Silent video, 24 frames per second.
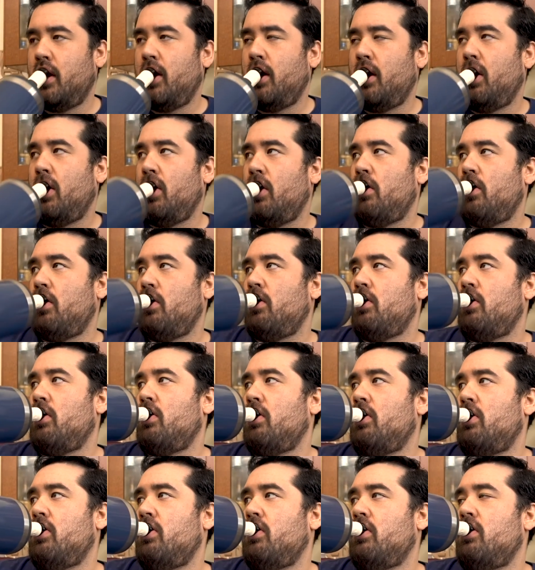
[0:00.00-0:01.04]

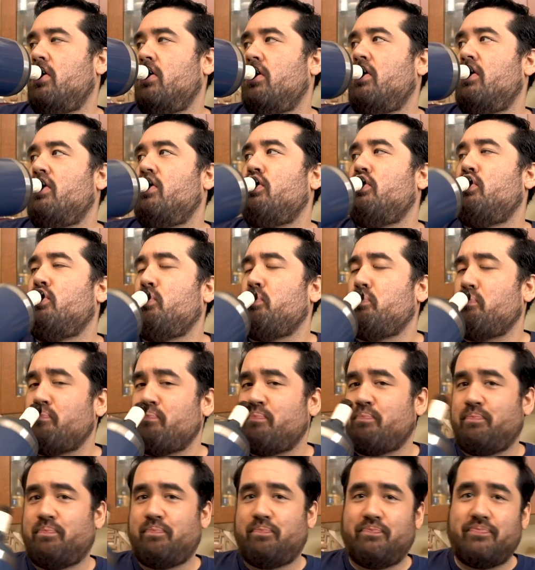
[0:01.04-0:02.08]

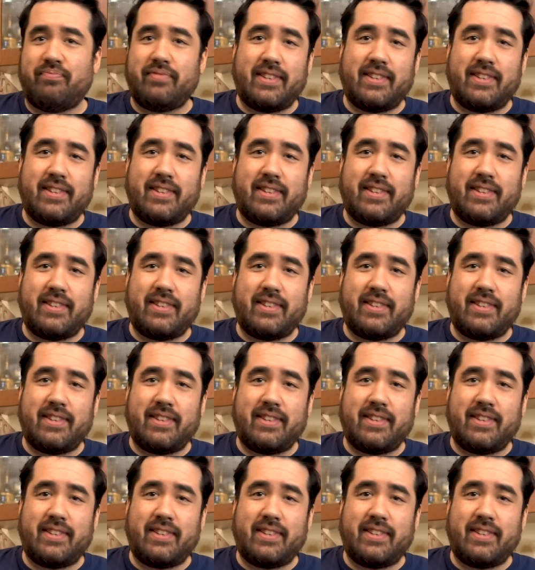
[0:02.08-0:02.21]
Nobody speaks.